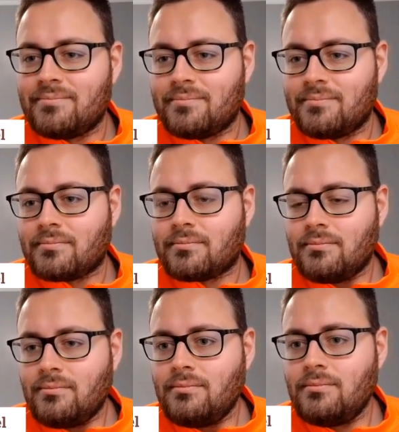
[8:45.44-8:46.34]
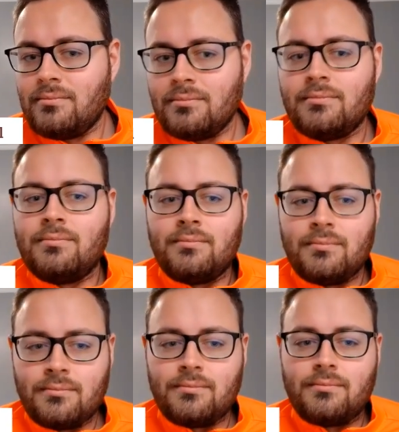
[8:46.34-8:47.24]

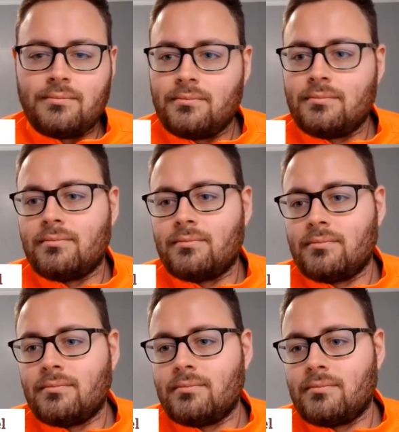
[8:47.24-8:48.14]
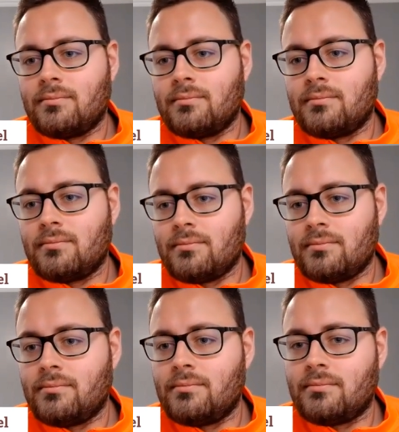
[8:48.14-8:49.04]

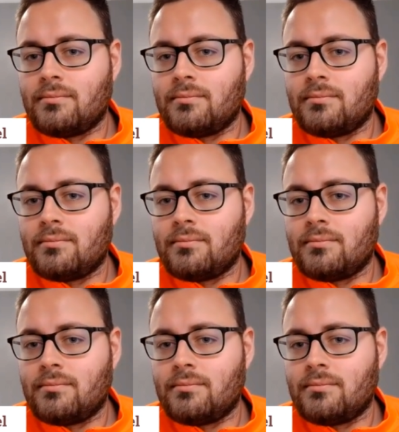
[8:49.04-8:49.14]
[no speech]